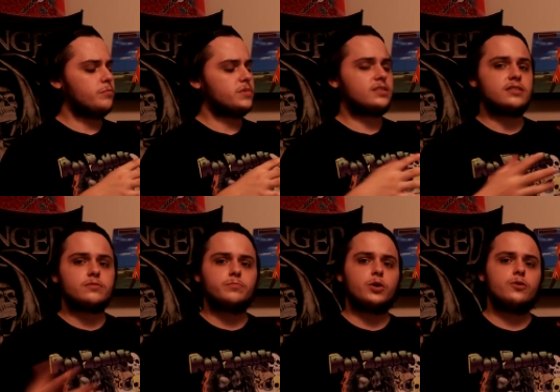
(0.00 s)
Since
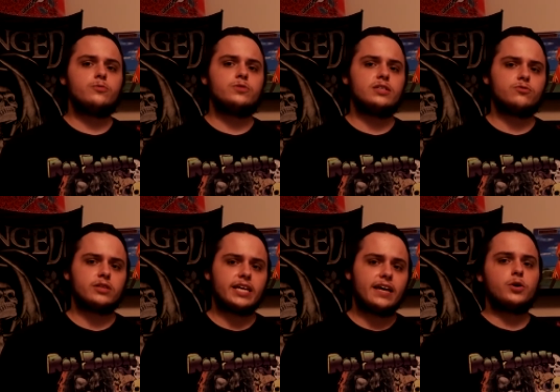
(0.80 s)
Bowie didn't
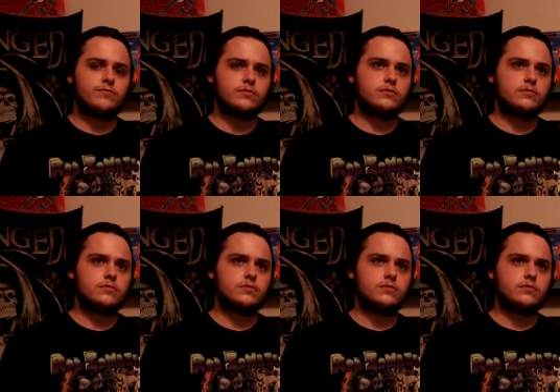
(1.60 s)
really have